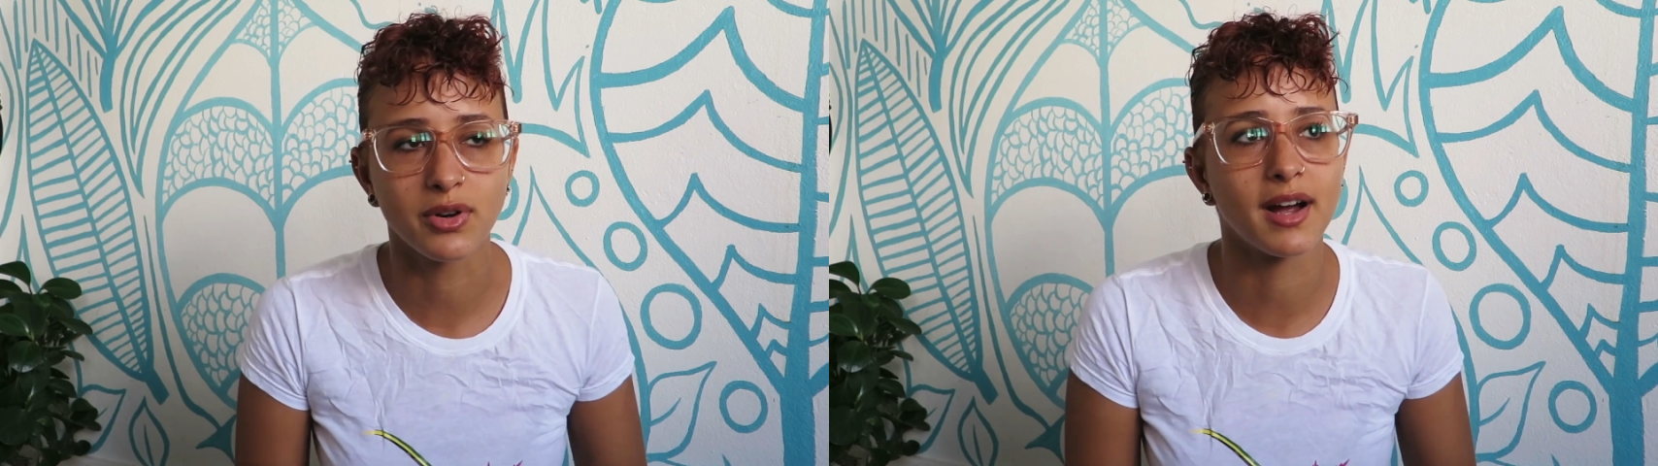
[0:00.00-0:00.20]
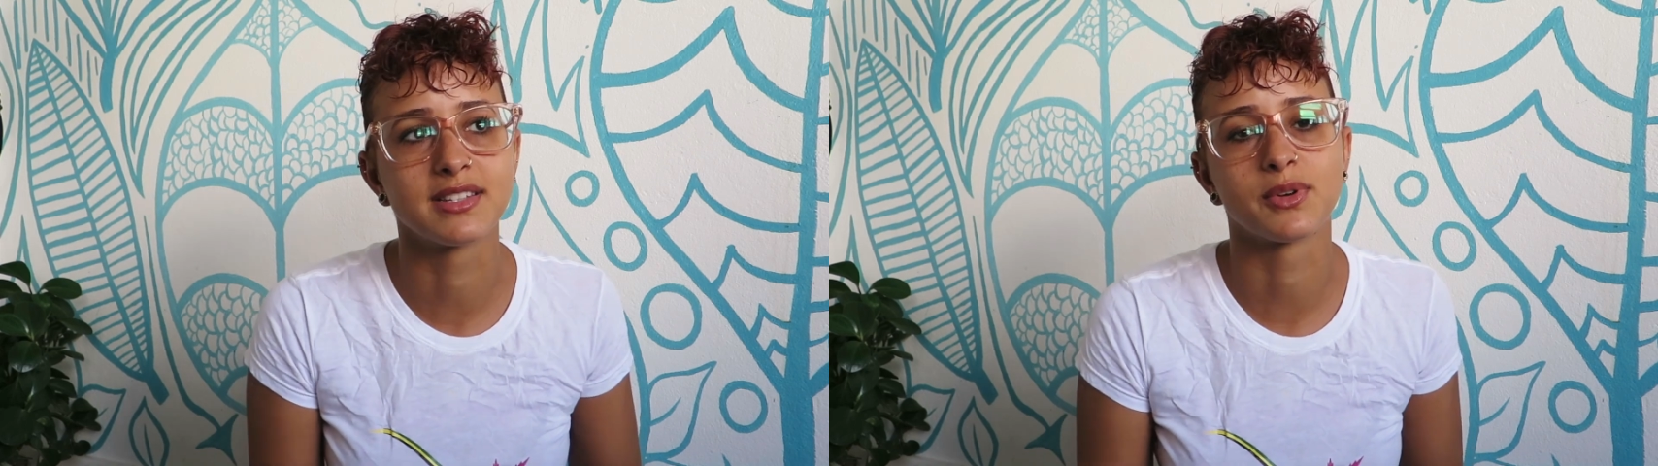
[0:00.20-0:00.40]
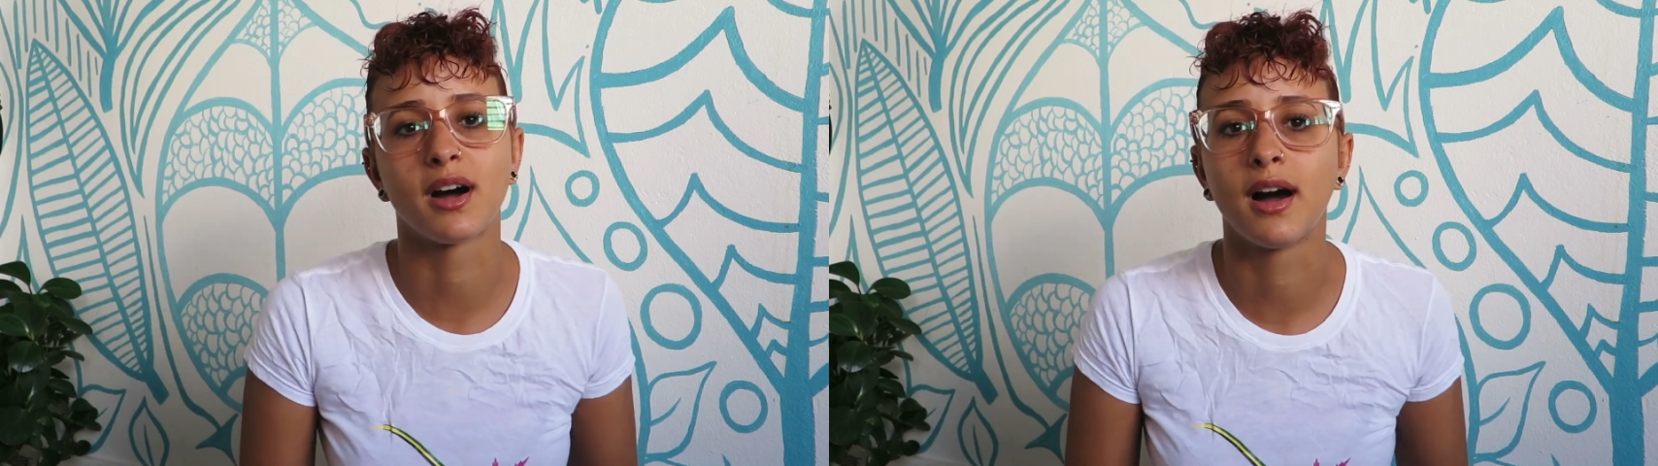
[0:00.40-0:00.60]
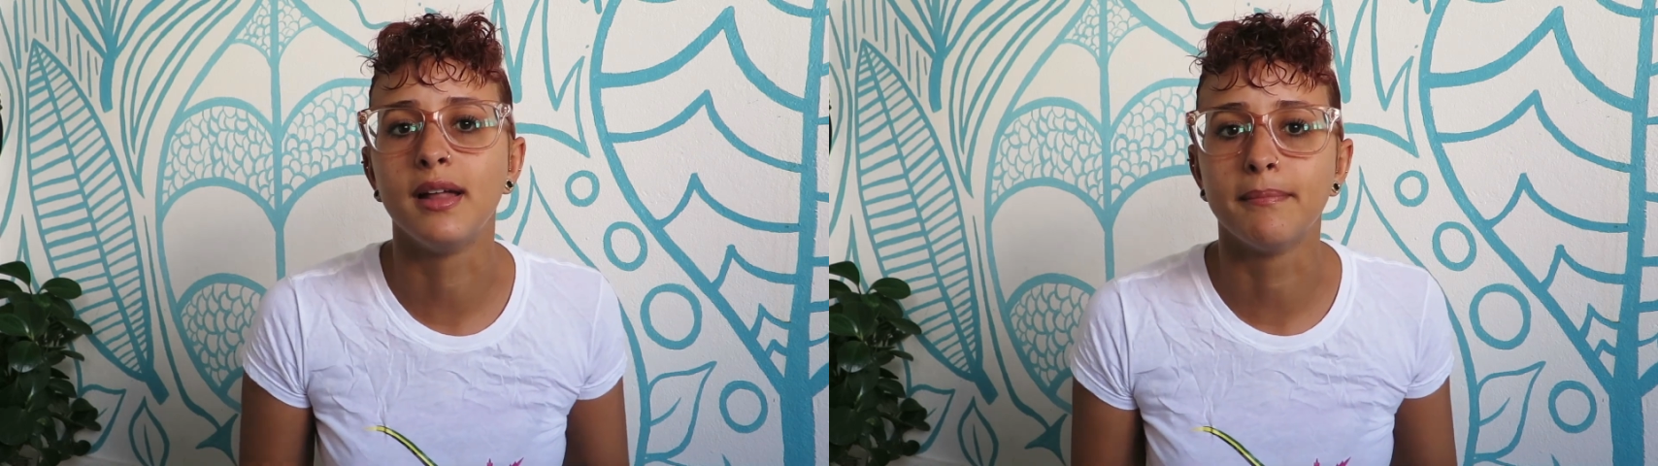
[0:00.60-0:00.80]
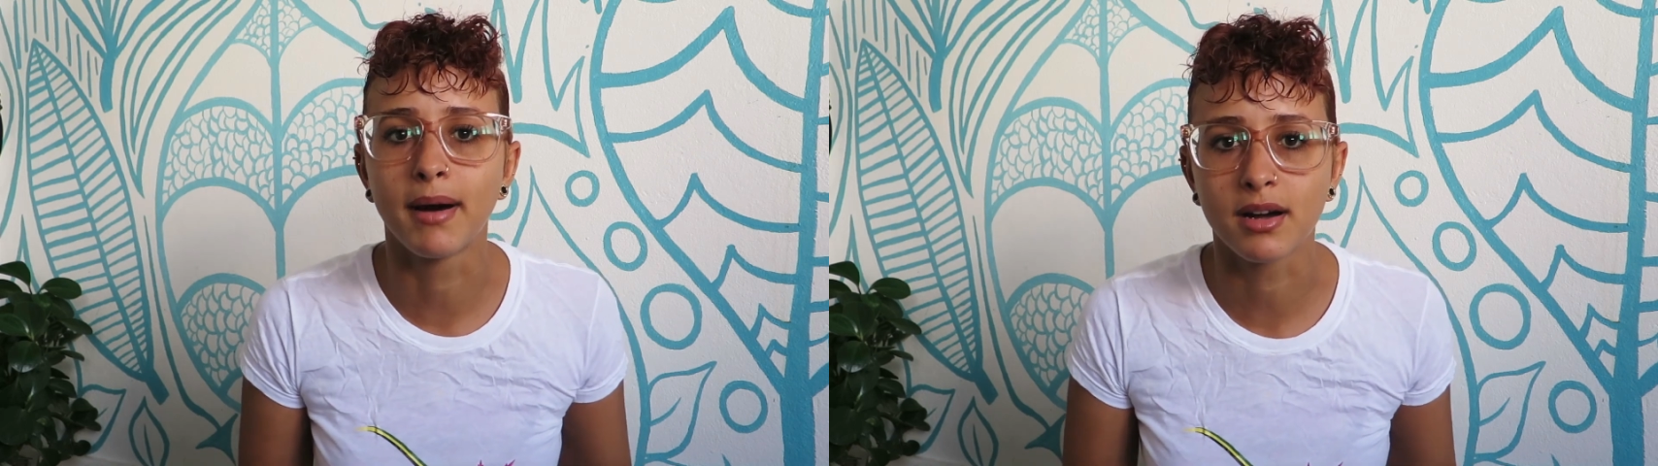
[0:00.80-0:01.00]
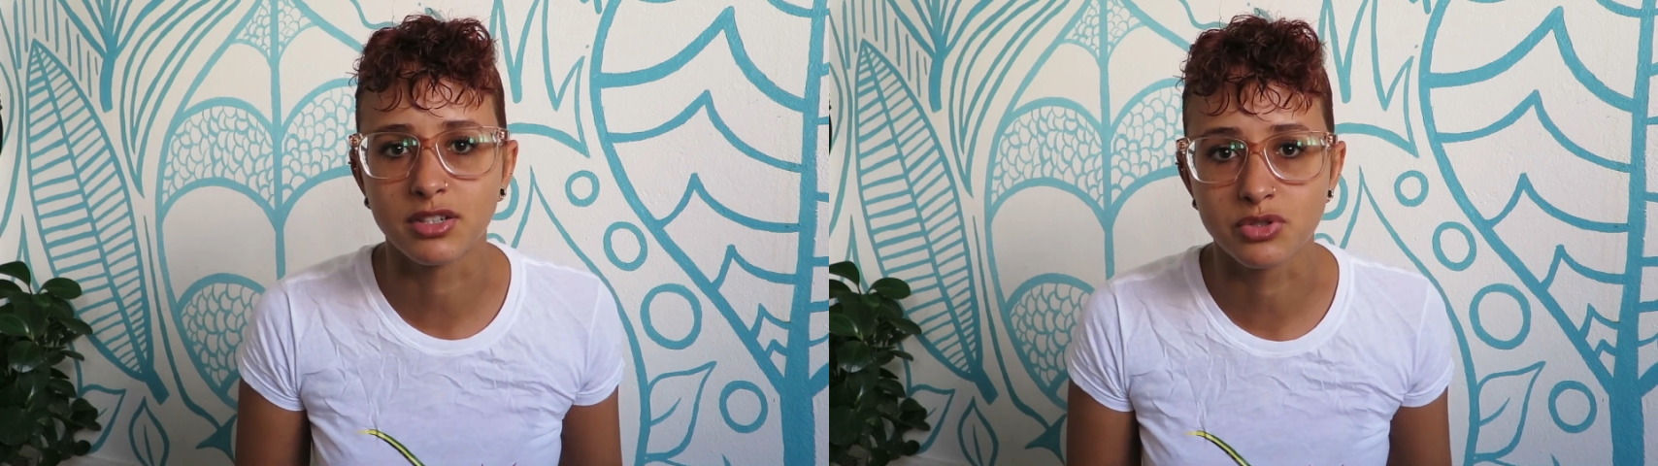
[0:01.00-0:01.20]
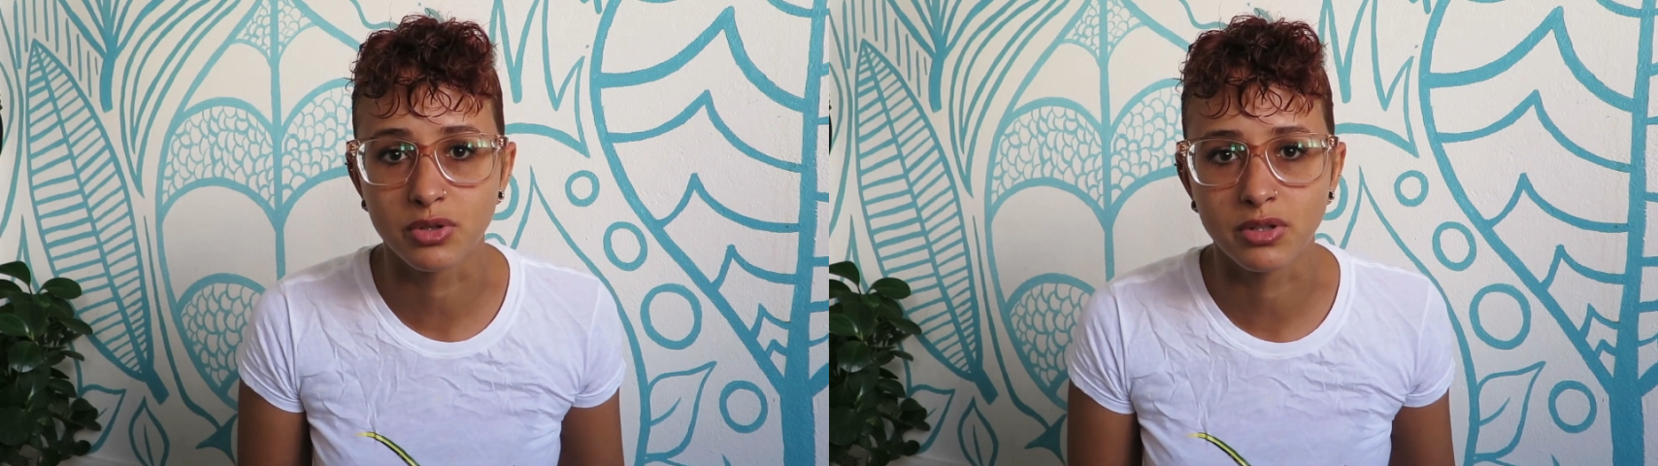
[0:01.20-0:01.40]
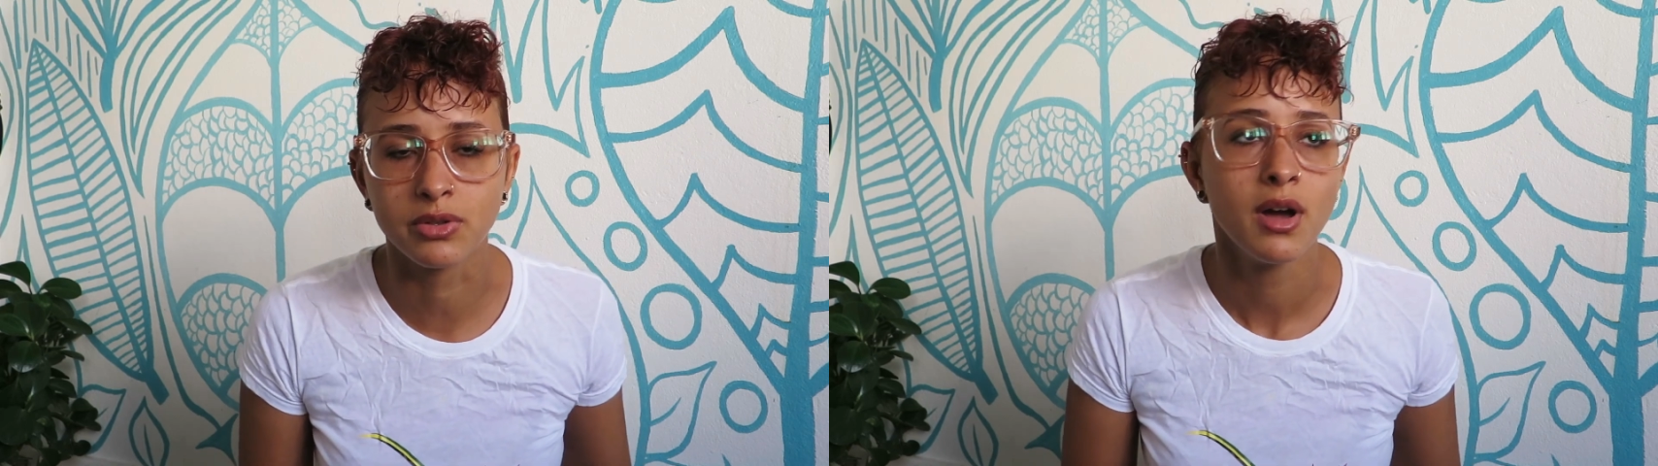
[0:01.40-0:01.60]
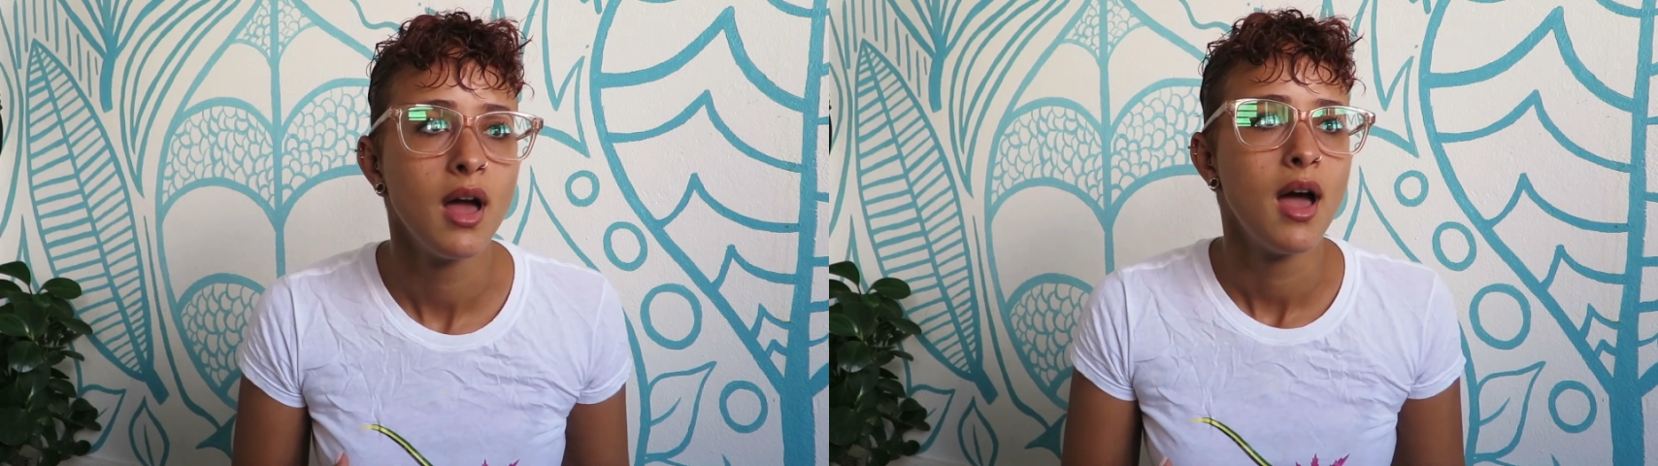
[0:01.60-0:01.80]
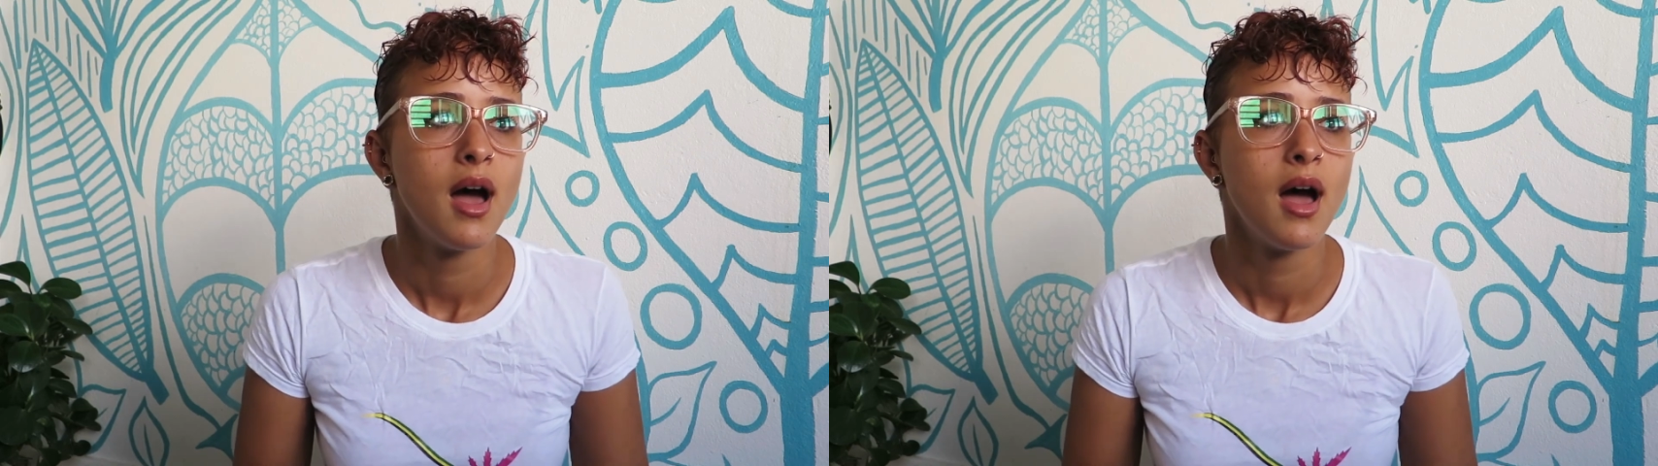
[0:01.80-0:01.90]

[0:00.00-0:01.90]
or as we call it, makajukyu.